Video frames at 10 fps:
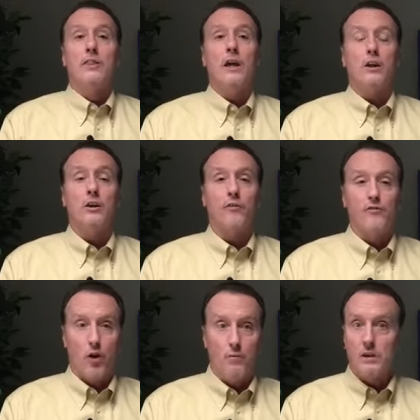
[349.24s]
that
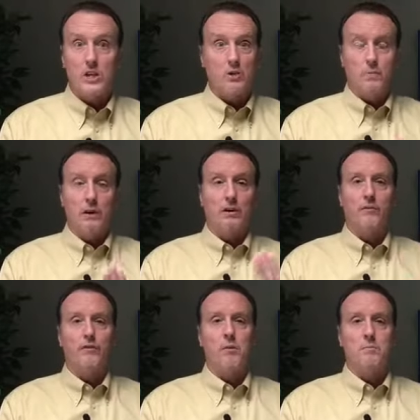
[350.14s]
confirmed this. It's been
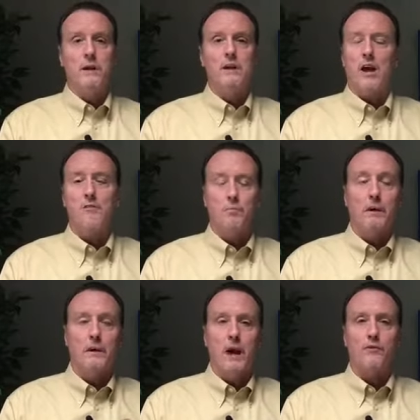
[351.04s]
confirmed many times,
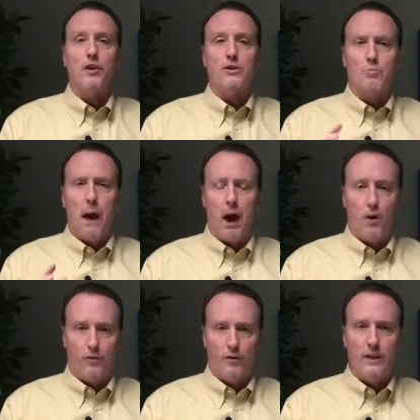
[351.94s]
but never as
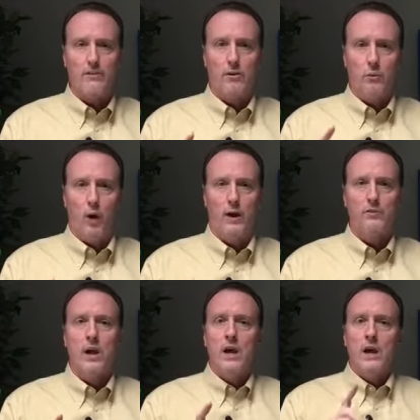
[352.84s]
powerfully as it
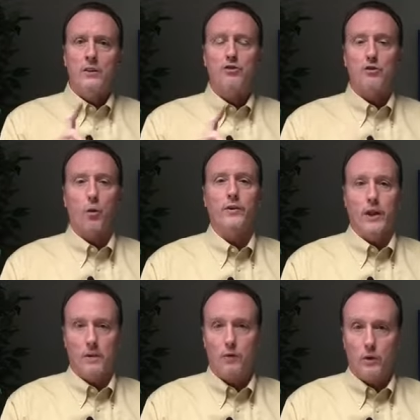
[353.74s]
was in the story
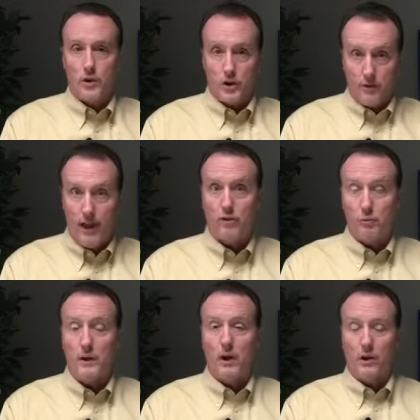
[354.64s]
that I'm going to share next
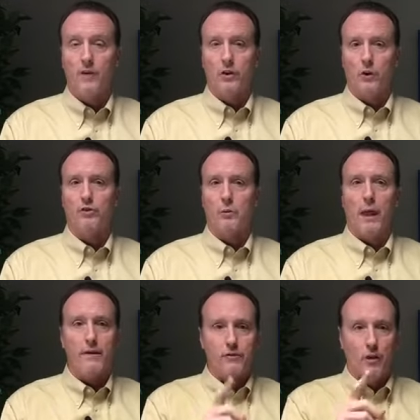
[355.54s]
week on Love and Lordship
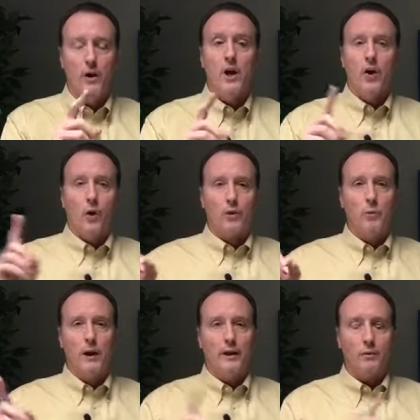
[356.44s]
Live. So,
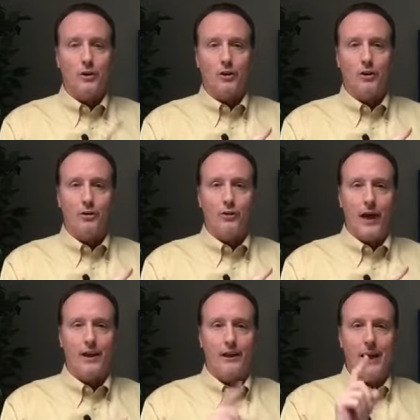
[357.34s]
Lord willing, we'll get to do
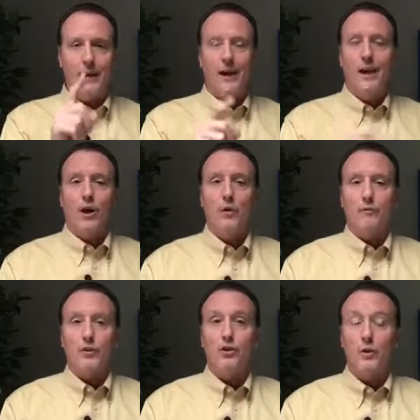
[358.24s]
that again.
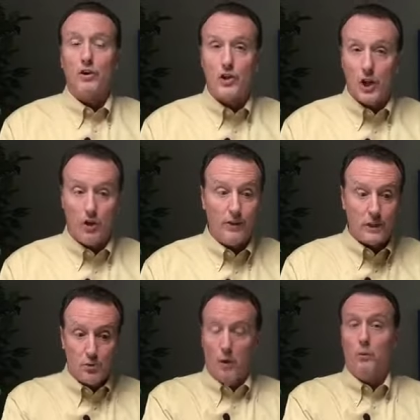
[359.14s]
Hopefully you can share
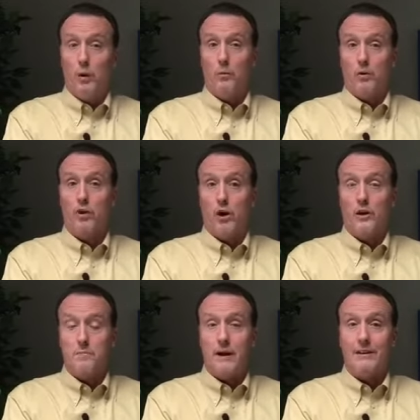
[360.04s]
this, what, what we're
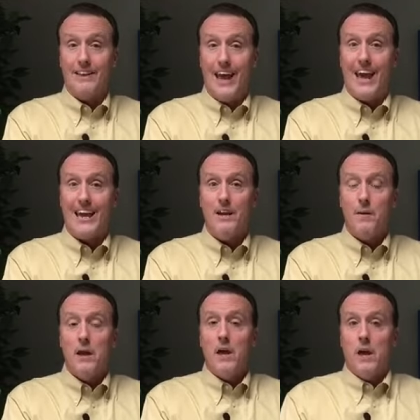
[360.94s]
talking about today,
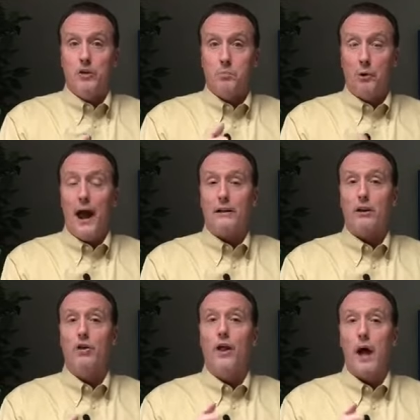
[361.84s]
and the
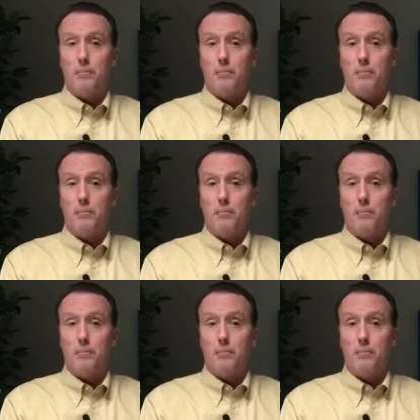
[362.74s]
practical